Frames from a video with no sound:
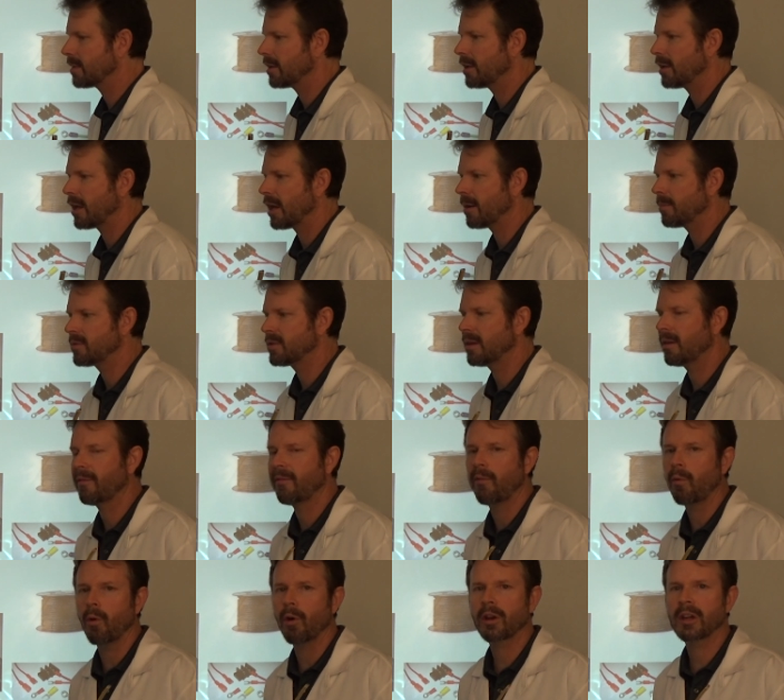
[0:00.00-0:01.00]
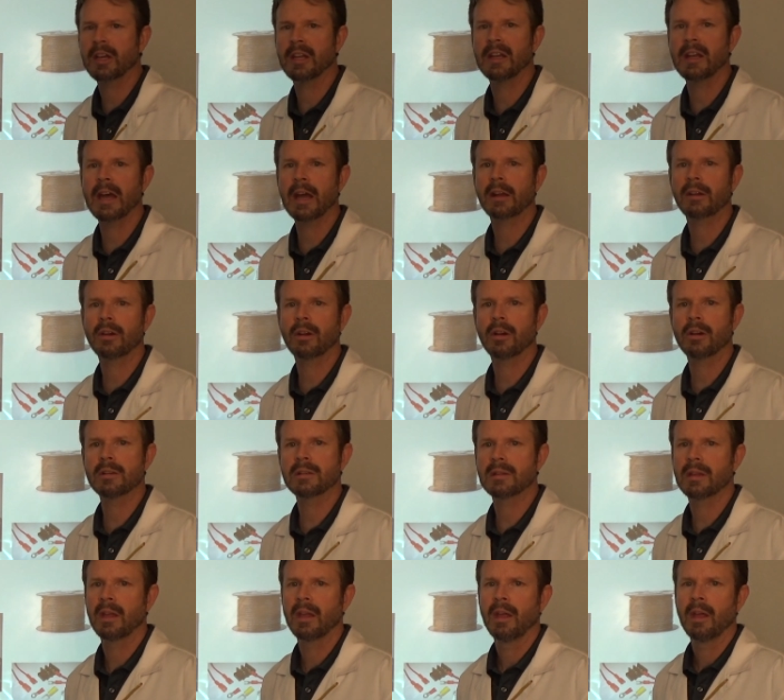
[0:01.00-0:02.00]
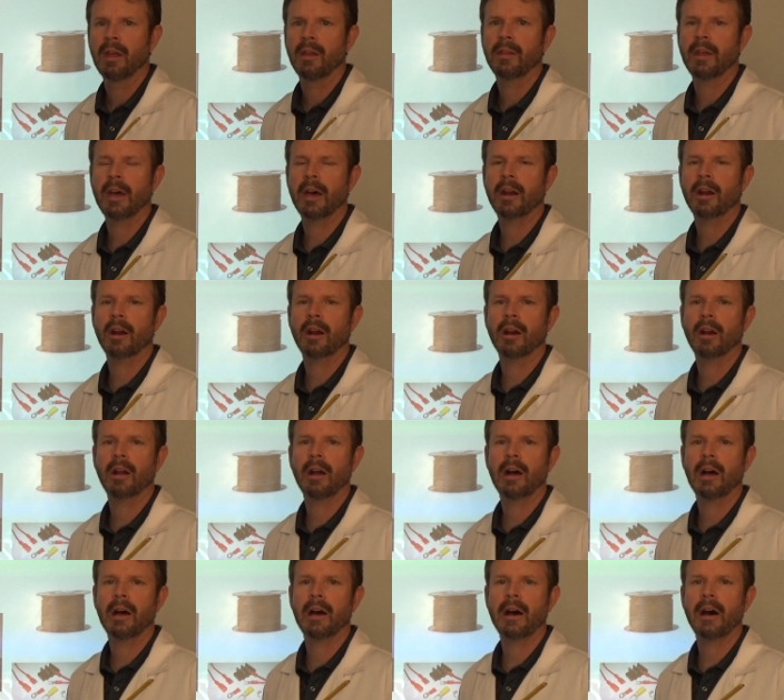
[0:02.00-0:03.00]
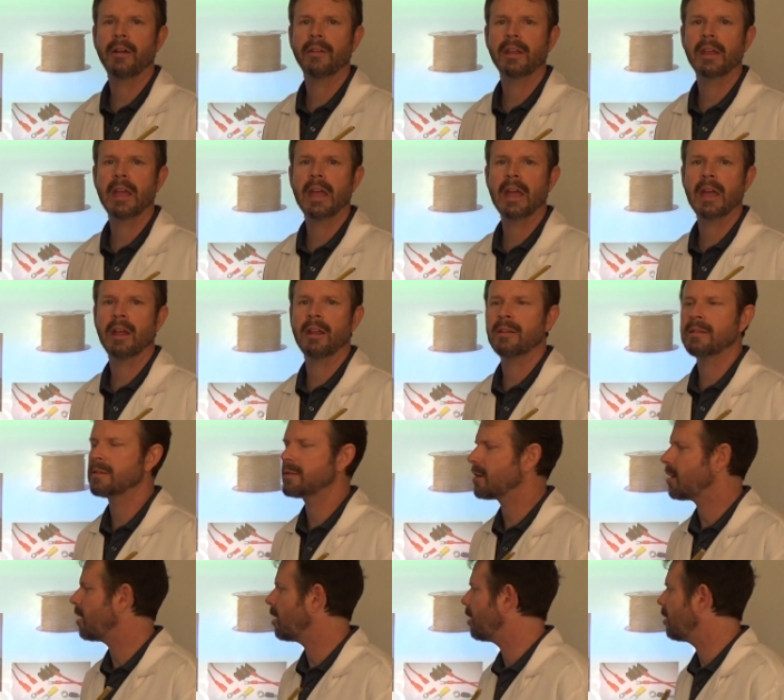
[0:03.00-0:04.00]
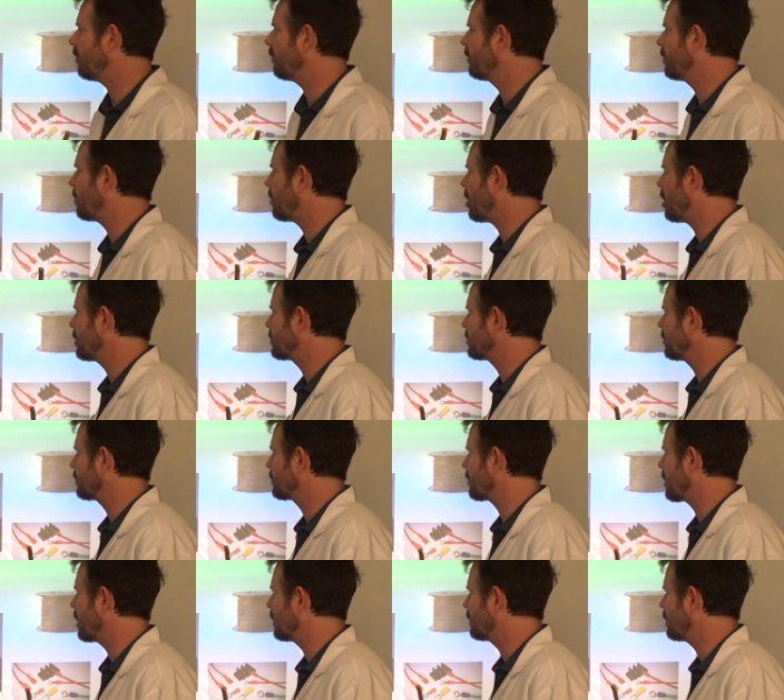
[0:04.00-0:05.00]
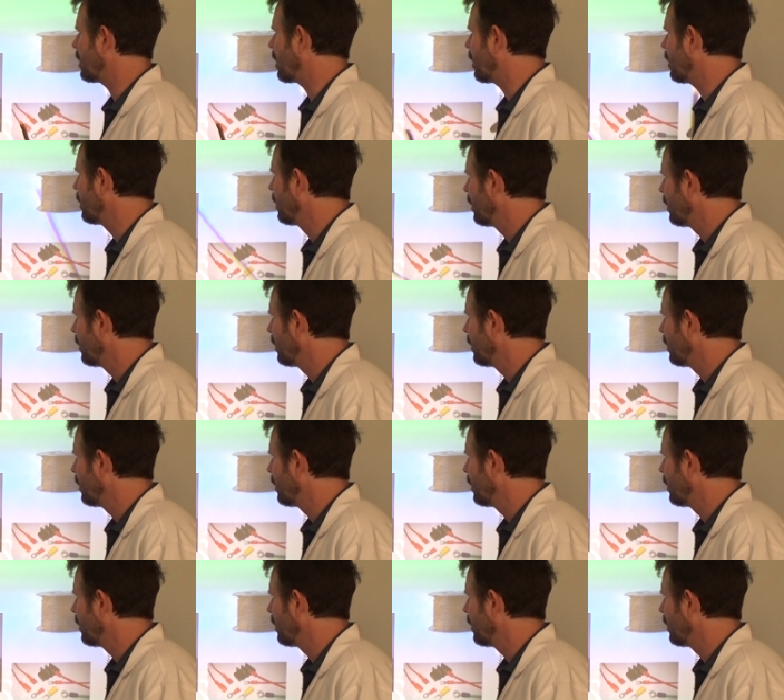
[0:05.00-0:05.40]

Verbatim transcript: the MC4 connectors that are uh, on the ends of the modules right there.